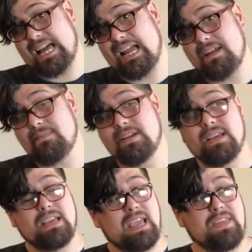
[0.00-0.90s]
time?
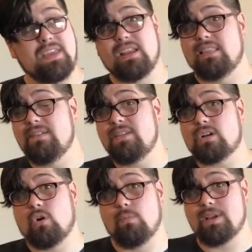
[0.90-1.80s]
And then
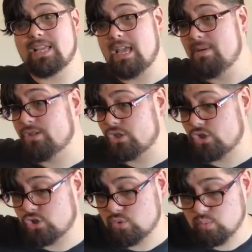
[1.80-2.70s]
Olivia Colman came in to
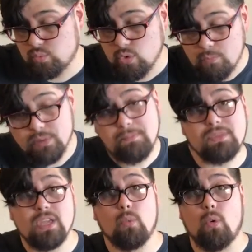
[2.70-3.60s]
swoop
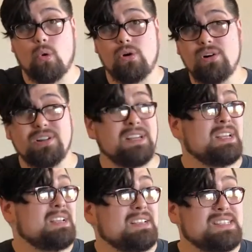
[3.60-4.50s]
up the award?
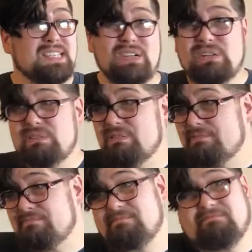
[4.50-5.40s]

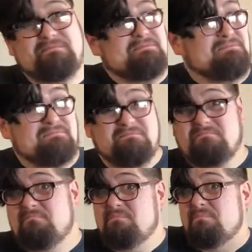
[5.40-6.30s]
So
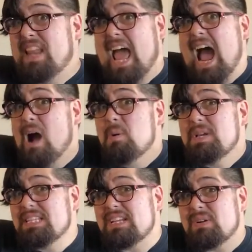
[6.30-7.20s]
now
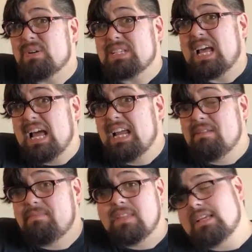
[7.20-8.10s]
is it her
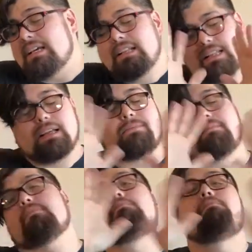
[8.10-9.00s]
time? Look,
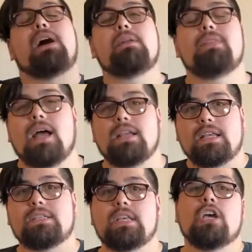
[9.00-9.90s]
bottom line
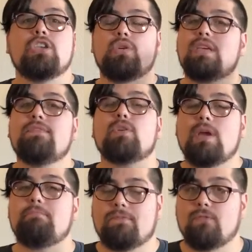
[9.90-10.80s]
is, you give a
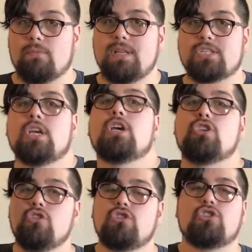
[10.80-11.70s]
great performance,
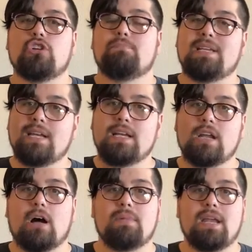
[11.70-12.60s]
you should be getting
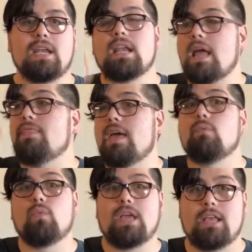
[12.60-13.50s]
nominated and
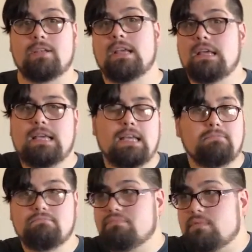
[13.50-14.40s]
then win.
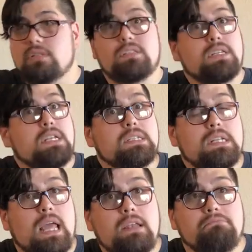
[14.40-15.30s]
And since it is
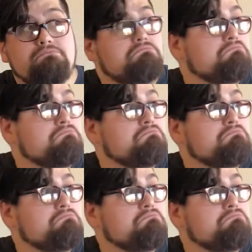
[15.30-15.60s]
Glenn,